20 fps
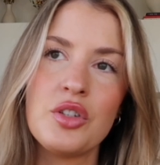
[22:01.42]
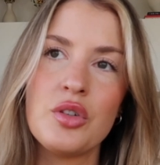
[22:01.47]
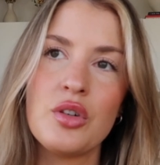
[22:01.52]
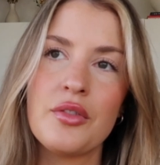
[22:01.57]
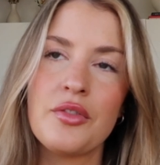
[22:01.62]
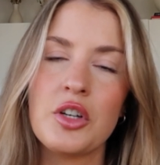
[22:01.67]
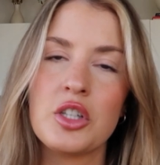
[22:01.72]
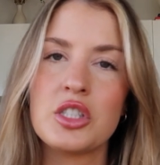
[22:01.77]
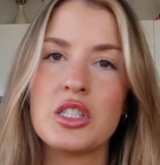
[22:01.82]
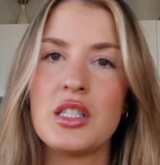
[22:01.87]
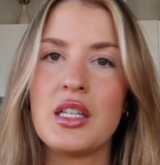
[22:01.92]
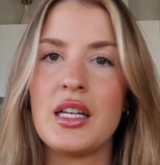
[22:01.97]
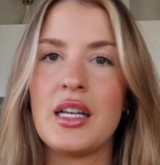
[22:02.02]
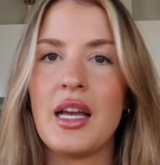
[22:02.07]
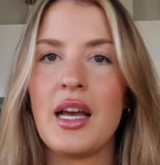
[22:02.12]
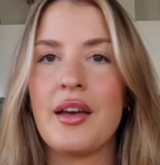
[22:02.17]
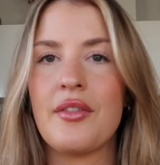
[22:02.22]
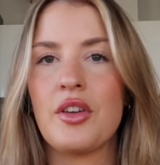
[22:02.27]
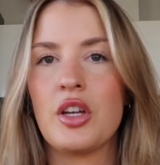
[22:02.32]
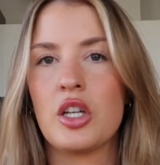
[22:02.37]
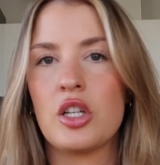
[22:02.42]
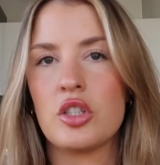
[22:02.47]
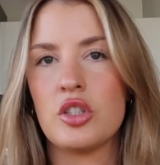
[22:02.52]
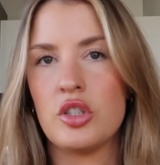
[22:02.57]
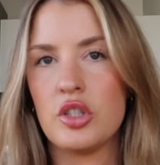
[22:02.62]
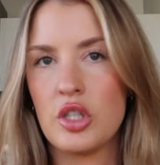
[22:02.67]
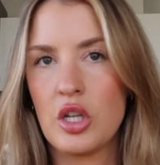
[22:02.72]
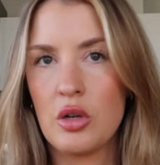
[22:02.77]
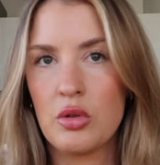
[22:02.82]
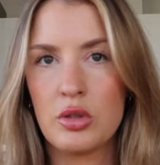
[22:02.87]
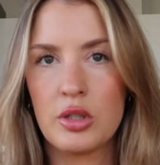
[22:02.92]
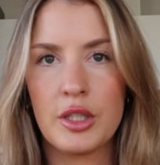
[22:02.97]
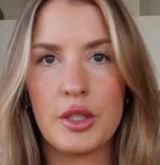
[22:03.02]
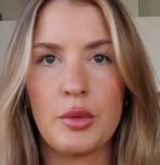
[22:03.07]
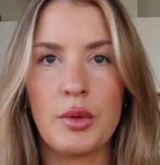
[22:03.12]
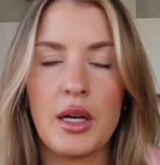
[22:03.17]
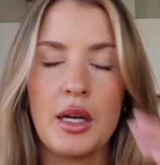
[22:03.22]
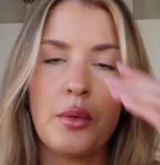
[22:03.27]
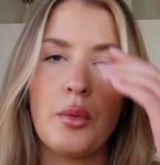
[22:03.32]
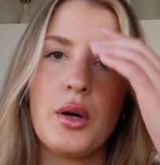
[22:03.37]
university having no clue
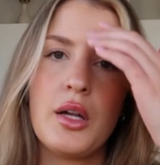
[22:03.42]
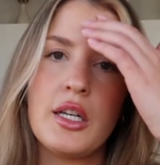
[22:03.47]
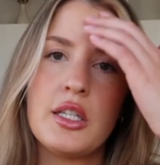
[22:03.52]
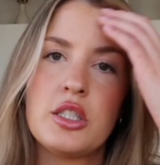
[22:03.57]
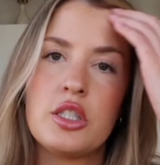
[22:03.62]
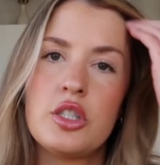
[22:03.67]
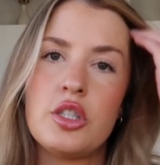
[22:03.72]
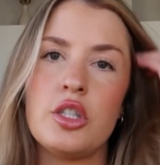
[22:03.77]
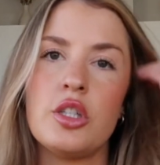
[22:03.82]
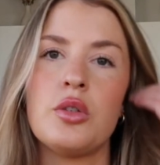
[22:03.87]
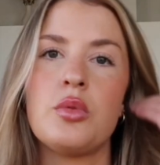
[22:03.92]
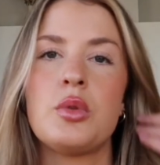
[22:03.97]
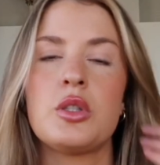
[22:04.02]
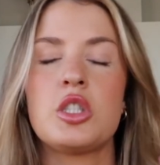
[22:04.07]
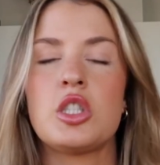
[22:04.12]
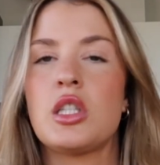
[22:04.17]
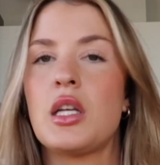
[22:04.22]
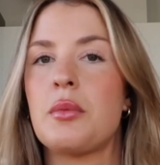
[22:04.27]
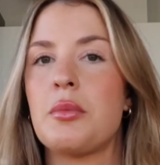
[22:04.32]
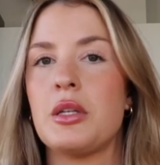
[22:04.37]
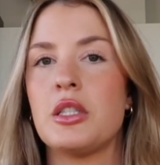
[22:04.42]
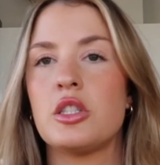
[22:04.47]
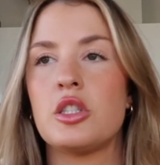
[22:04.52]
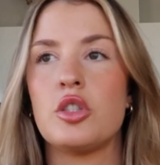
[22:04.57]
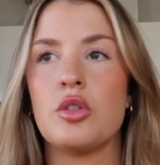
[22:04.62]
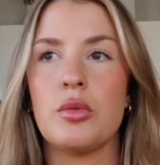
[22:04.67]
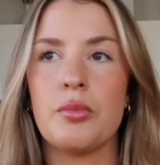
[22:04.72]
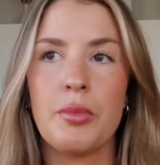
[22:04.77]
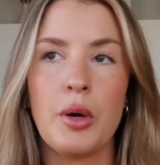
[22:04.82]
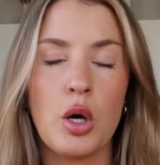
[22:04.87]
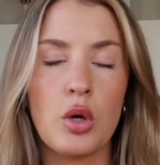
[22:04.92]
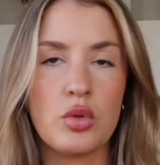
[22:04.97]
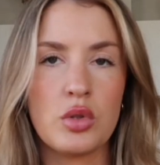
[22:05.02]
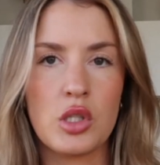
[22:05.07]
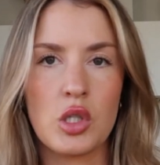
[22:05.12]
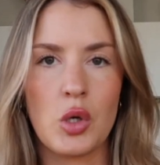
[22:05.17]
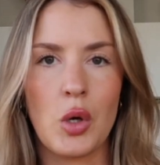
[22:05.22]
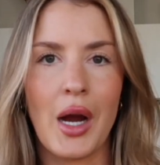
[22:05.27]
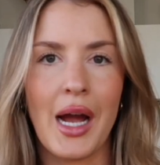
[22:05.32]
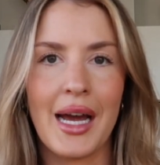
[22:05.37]
what I wanted to do, which led me to do a
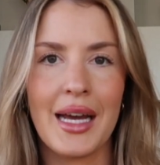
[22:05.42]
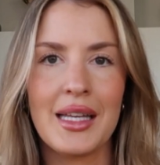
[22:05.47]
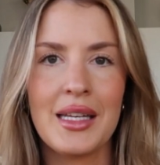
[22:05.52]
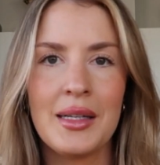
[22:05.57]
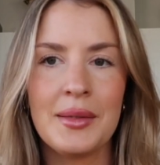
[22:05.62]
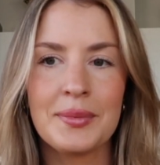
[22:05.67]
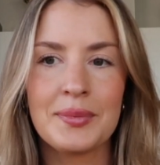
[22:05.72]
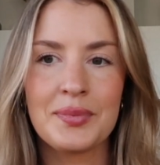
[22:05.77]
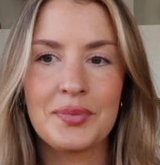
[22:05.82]
post-grad.